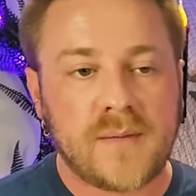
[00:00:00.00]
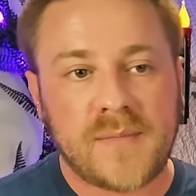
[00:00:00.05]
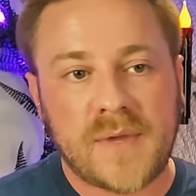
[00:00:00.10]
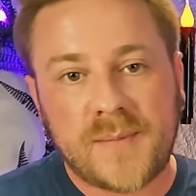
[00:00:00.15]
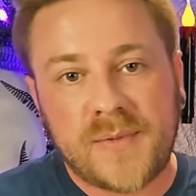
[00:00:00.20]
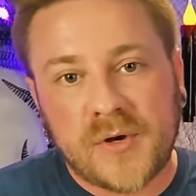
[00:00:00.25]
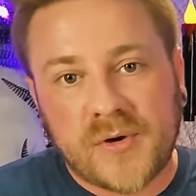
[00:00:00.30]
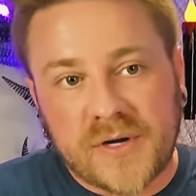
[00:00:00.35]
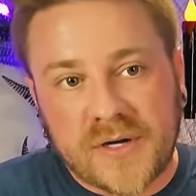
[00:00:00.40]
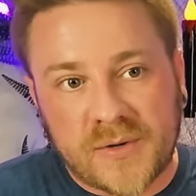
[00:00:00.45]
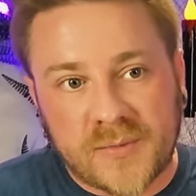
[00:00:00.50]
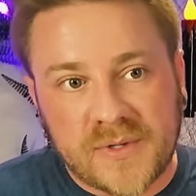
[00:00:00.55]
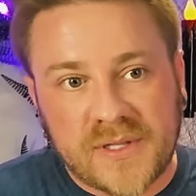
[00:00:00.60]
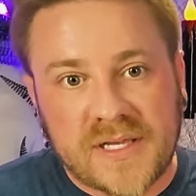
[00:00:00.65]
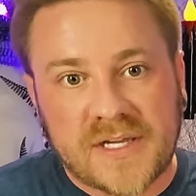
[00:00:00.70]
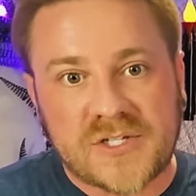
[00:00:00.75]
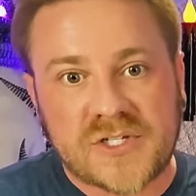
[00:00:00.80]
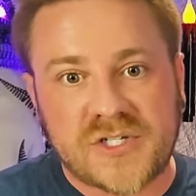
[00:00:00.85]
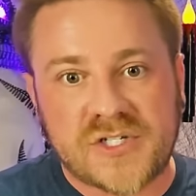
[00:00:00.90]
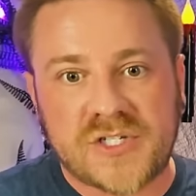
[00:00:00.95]
Maybe you're in a
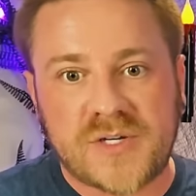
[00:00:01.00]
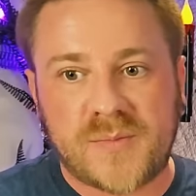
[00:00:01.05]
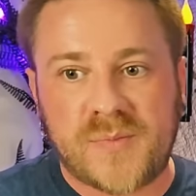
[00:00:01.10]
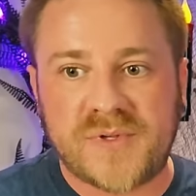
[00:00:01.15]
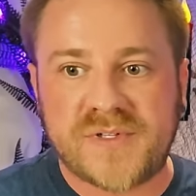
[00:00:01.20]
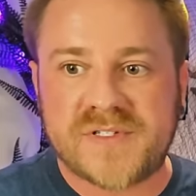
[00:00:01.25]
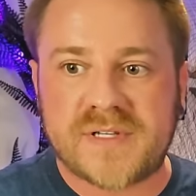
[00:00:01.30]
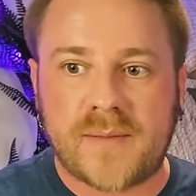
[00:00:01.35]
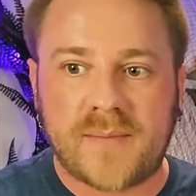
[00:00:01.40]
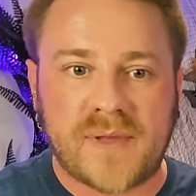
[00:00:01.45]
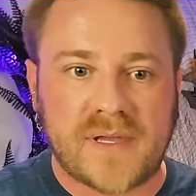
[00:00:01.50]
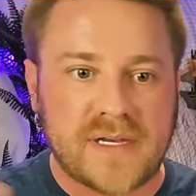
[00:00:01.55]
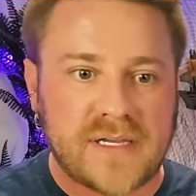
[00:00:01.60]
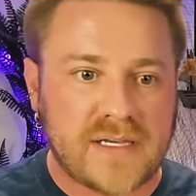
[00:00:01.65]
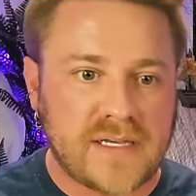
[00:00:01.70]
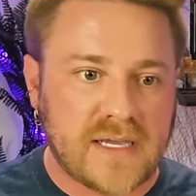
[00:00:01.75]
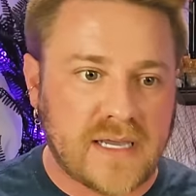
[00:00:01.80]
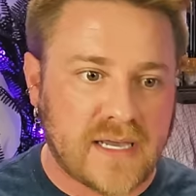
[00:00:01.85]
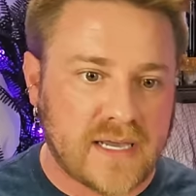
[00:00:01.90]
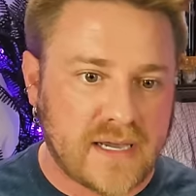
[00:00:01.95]
relationship with
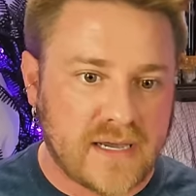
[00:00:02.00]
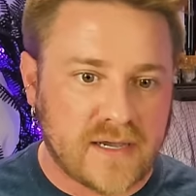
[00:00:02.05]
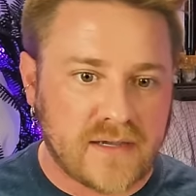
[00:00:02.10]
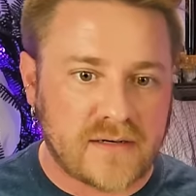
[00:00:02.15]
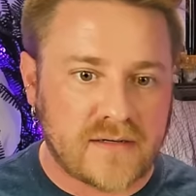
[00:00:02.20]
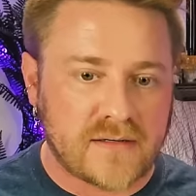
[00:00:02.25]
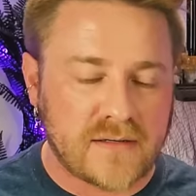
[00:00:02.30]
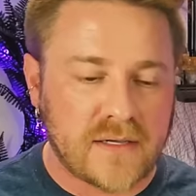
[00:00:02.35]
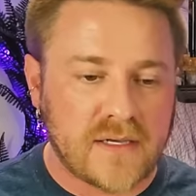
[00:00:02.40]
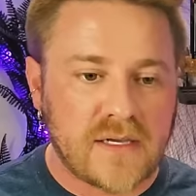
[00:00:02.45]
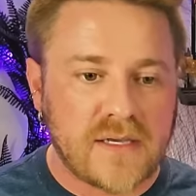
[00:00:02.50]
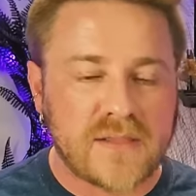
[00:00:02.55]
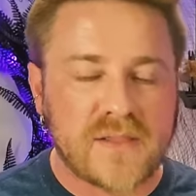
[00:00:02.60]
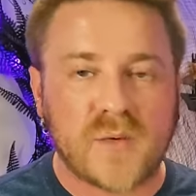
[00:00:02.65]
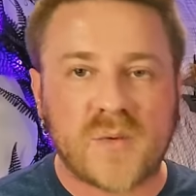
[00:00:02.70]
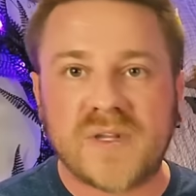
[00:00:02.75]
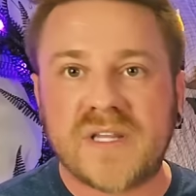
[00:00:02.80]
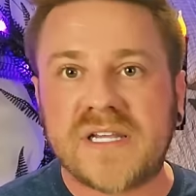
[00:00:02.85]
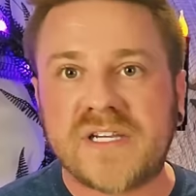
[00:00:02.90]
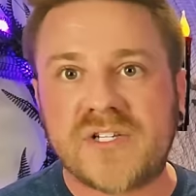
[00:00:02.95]
somebody and
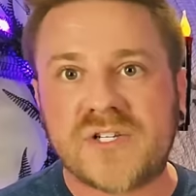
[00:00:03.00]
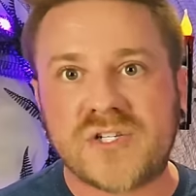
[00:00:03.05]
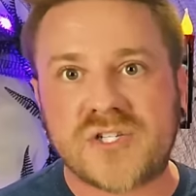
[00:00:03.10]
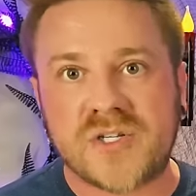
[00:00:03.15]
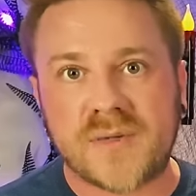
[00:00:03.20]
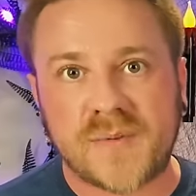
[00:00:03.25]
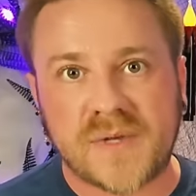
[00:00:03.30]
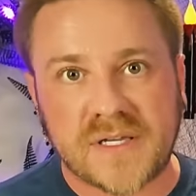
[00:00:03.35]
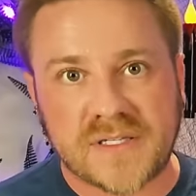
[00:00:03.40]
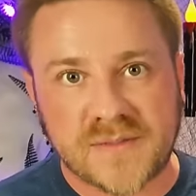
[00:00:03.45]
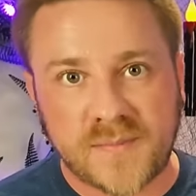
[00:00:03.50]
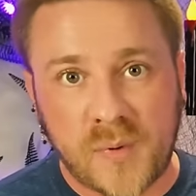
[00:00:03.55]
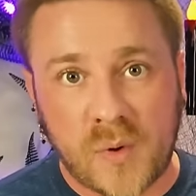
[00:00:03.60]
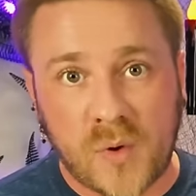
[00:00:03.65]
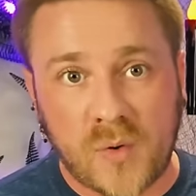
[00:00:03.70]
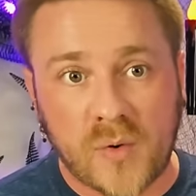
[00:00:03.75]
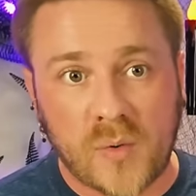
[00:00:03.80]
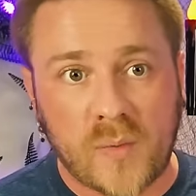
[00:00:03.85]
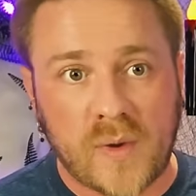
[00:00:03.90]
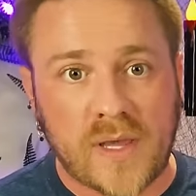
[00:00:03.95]
the relationship gets
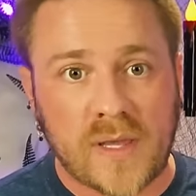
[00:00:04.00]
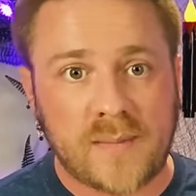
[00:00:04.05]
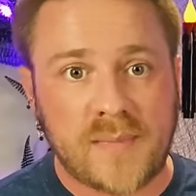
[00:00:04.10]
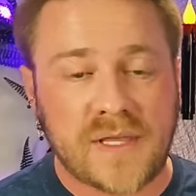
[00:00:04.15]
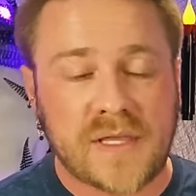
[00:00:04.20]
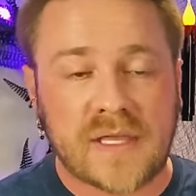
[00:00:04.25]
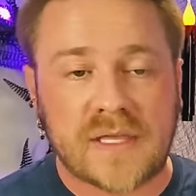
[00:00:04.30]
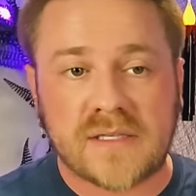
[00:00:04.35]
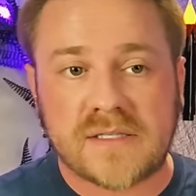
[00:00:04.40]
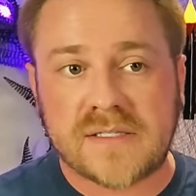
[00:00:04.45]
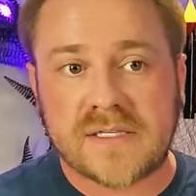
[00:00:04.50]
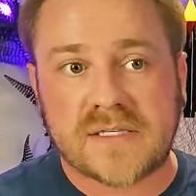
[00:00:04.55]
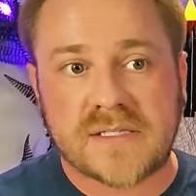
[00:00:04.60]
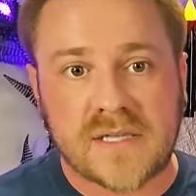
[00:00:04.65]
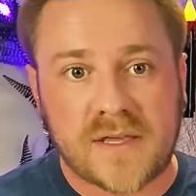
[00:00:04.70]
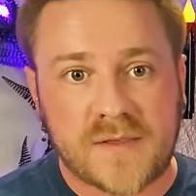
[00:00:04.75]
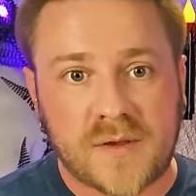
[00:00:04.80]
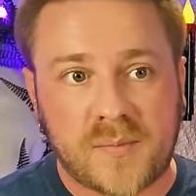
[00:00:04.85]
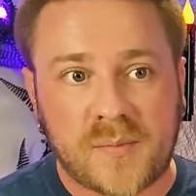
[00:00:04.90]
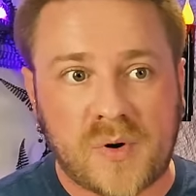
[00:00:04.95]
pulled away because
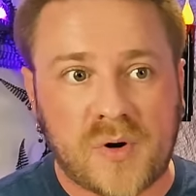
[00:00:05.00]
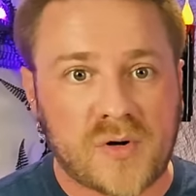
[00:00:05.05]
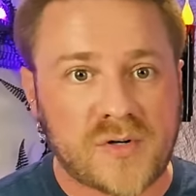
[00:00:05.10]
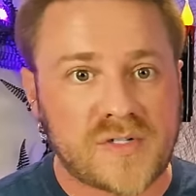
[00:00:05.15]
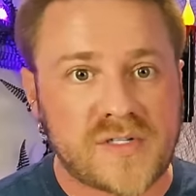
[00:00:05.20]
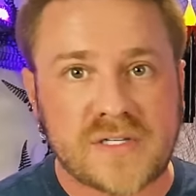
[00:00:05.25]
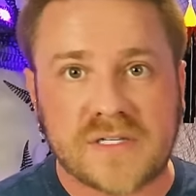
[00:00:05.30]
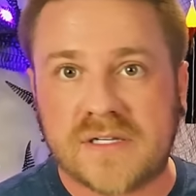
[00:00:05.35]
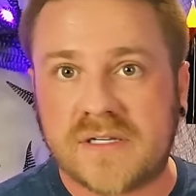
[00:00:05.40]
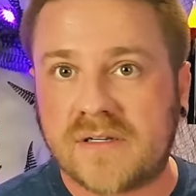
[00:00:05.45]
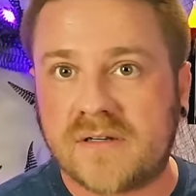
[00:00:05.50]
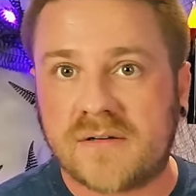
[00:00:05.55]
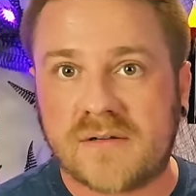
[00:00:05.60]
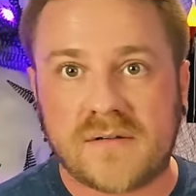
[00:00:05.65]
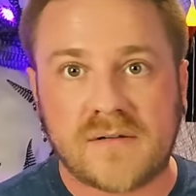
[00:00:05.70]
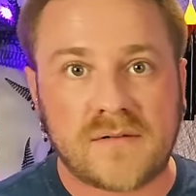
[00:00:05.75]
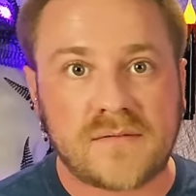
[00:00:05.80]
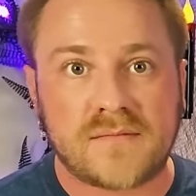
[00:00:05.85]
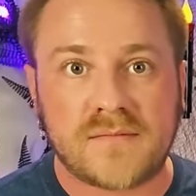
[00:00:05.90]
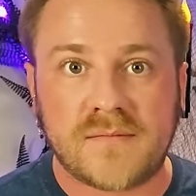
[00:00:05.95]
this other
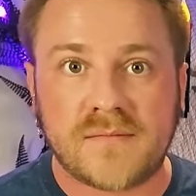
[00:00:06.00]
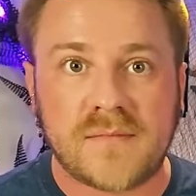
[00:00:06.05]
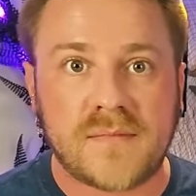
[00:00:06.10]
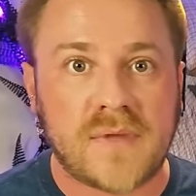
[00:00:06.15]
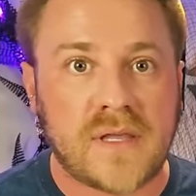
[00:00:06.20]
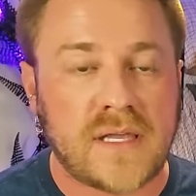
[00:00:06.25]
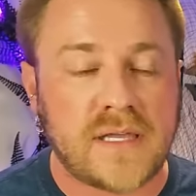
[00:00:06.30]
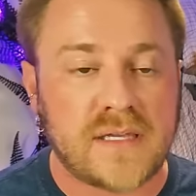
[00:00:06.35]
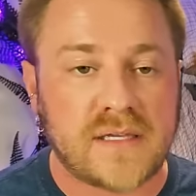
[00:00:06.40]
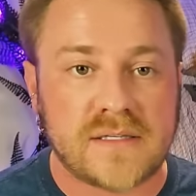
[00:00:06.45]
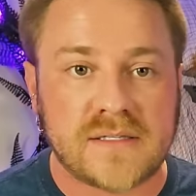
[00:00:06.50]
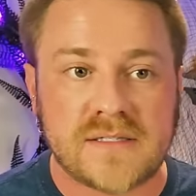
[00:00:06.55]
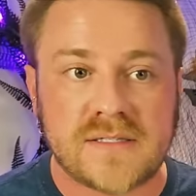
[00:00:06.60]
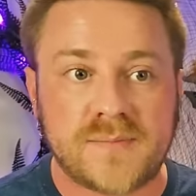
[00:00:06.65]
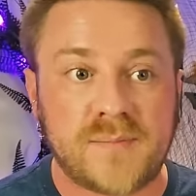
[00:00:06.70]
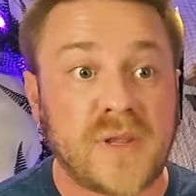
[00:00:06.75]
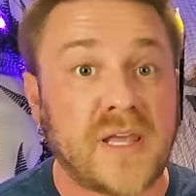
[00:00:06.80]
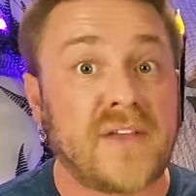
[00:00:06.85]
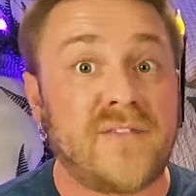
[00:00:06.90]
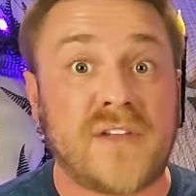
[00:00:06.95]
person is
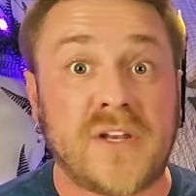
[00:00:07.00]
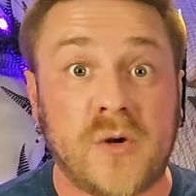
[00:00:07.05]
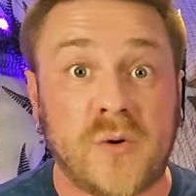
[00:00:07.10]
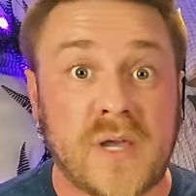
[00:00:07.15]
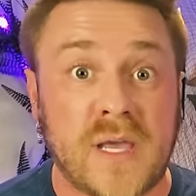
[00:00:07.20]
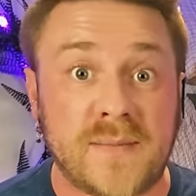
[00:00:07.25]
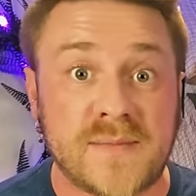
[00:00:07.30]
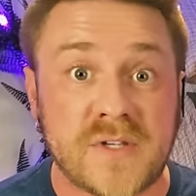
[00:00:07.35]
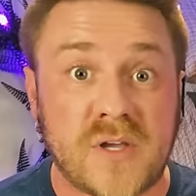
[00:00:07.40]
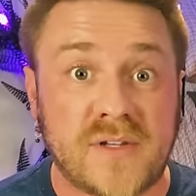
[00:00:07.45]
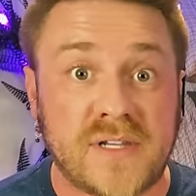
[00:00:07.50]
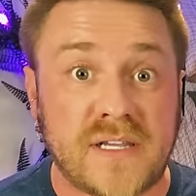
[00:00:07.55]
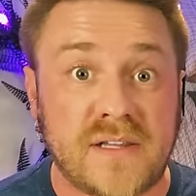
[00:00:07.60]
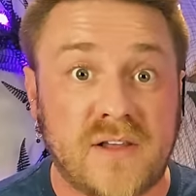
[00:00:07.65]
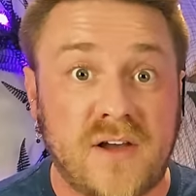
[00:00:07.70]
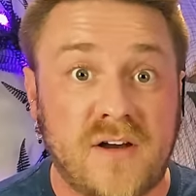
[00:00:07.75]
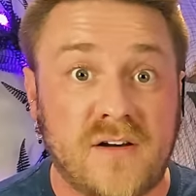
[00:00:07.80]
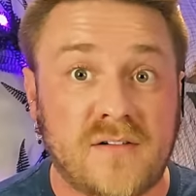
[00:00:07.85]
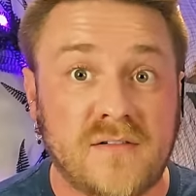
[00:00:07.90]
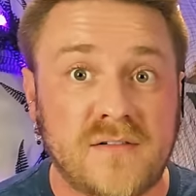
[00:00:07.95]
playing video games all day
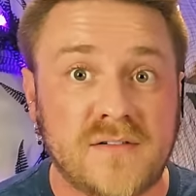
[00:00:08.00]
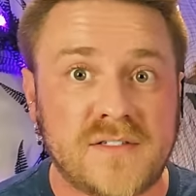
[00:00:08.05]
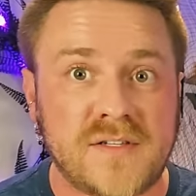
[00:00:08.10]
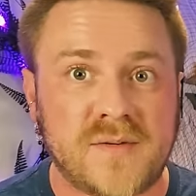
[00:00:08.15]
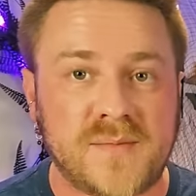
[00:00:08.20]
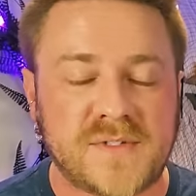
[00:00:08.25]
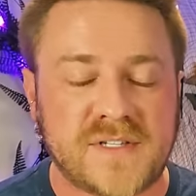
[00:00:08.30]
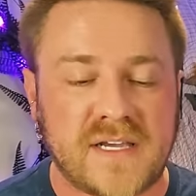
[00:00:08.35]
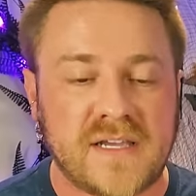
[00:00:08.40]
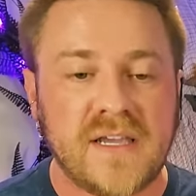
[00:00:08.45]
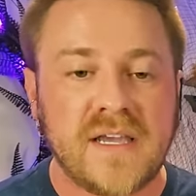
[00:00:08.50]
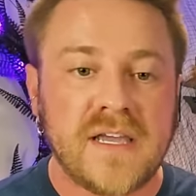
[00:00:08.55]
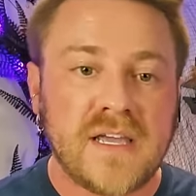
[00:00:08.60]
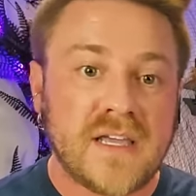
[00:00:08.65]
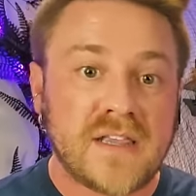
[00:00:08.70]
long. See what I'm saying?